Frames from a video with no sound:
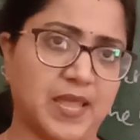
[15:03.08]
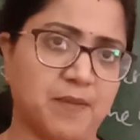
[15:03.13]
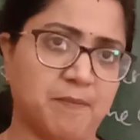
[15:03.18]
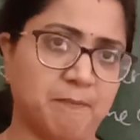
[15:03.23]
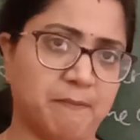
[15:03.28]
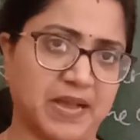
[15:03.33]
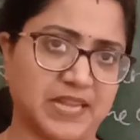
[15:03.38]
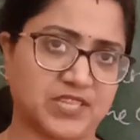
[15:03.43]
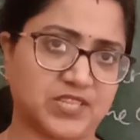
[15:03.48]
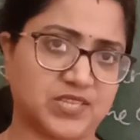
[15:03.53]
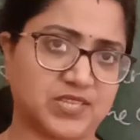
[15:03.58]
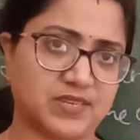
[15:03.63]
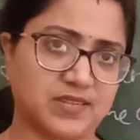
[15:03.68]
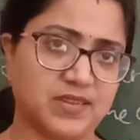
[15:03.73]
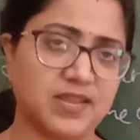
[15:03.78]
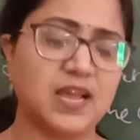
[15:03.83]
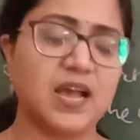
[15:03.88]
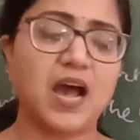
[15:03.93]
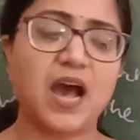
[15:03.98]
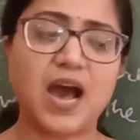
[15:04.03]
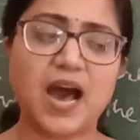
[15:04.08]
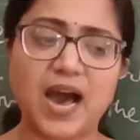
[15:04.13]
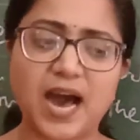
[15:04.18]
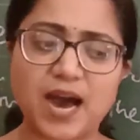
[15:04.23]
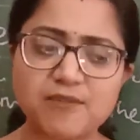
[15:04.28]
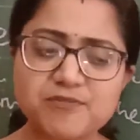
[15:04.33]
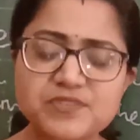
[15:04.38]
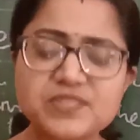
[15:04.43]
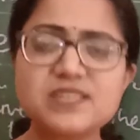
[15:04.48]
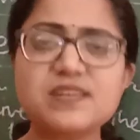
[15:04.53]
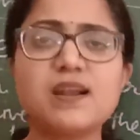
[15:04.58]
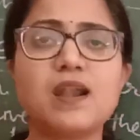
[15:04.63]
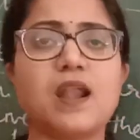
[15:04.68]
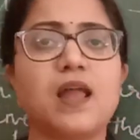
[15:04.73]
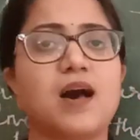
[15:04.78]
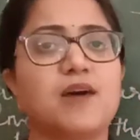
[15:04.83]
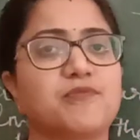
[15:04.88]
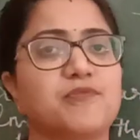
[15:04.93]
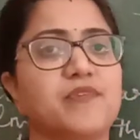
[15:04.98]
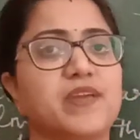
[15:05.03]
But after
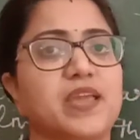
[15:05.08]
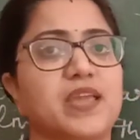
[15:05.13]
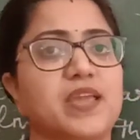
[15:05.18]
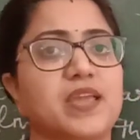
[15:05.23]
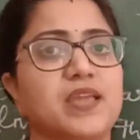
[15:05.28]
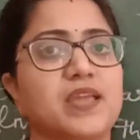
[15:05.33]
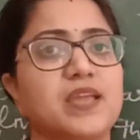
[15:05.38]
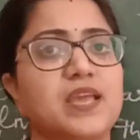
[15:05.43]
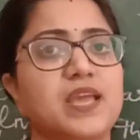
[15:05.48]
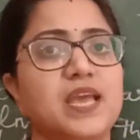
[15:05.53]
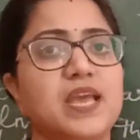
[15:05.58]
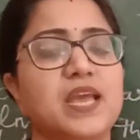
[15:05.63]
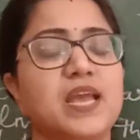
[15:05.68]
laughing